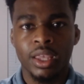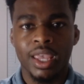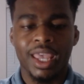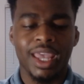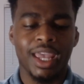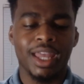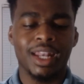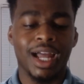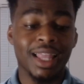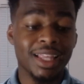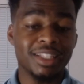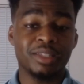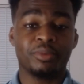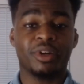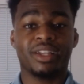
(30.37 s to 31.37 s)
And I like
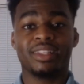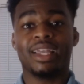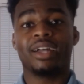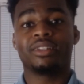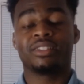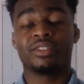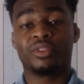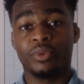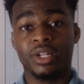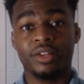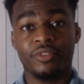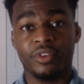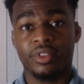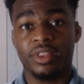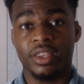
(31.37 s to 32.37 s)
to break it down into three
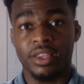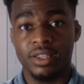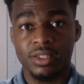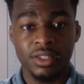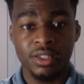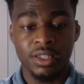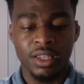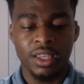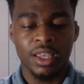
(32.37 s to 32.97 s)
different things.